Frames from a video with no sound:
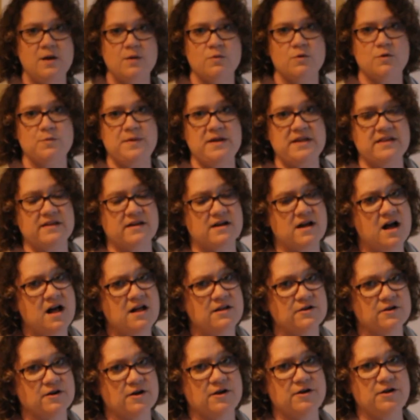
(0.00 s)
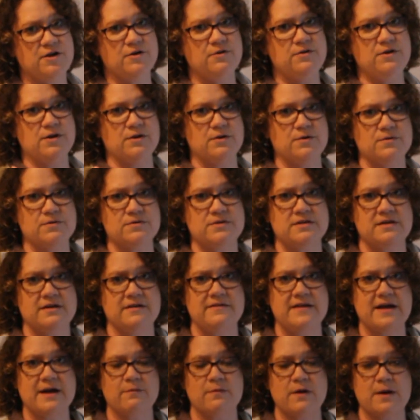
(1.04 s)
will be the color you use
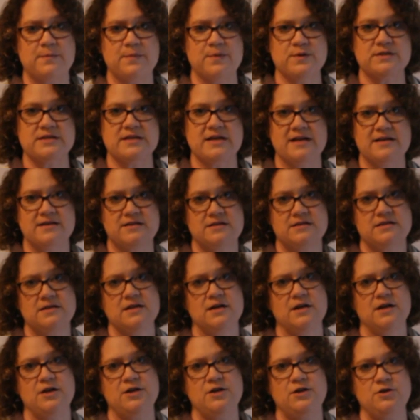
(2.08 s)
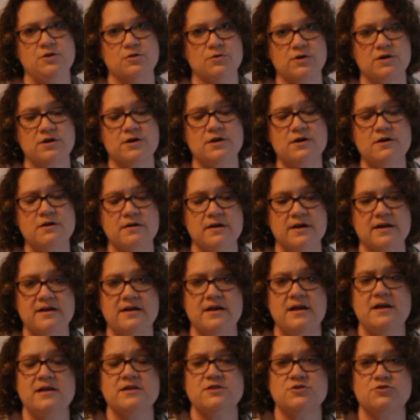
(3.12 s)
that represents your current
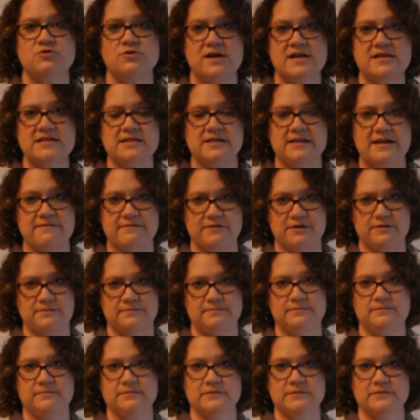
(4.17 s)
stress level.